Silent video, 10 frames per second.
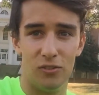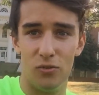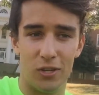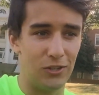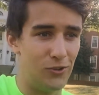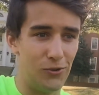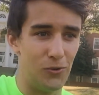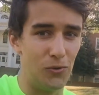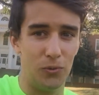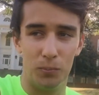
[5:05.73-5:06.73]
You can
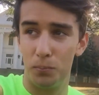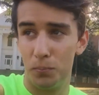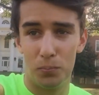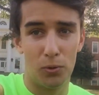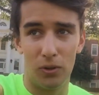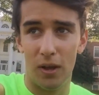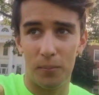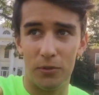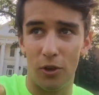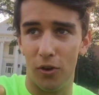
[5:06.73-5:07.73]
do
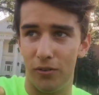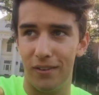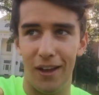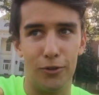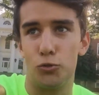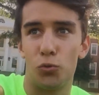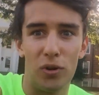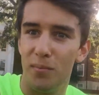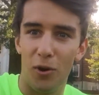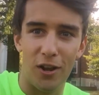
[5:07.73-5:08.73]
pull-ups on a
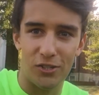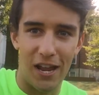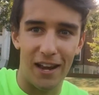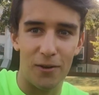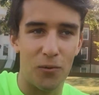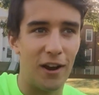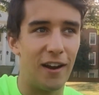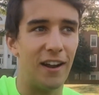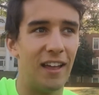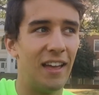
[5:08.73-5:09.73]
tree branch
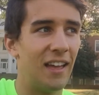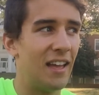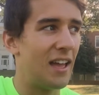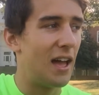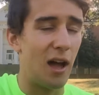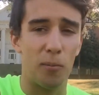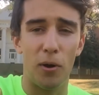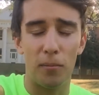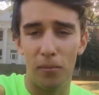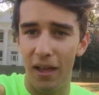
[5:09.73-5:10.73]
anywhere. I'll
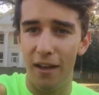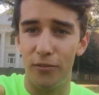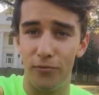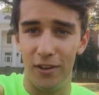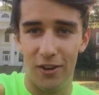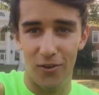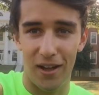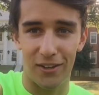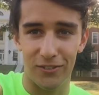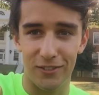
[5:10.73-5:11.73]
probably have a video
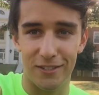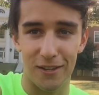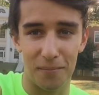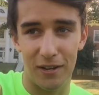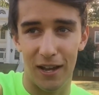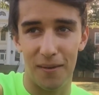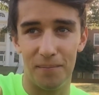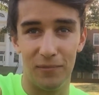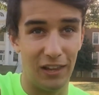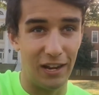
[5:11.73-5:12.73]
out
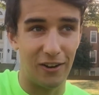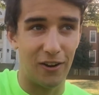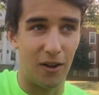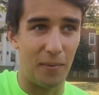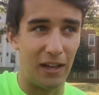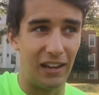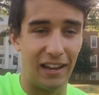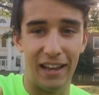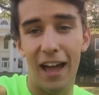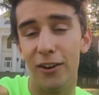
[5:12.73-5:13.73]
sometime later about
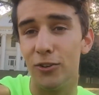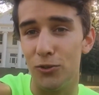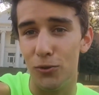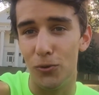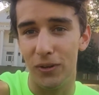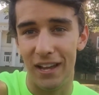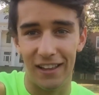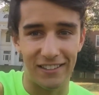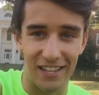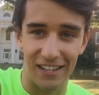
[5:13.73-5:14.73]
like how to do
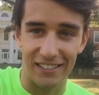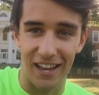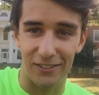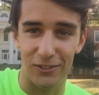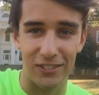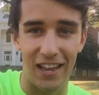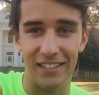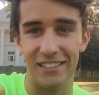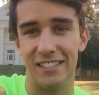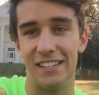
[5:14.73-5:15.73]
calisthenics
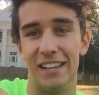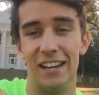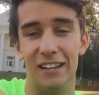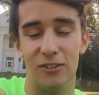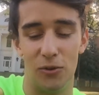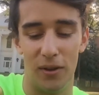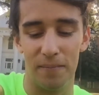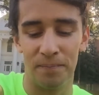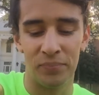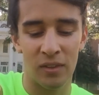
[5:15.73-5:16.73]
exercises and get into it.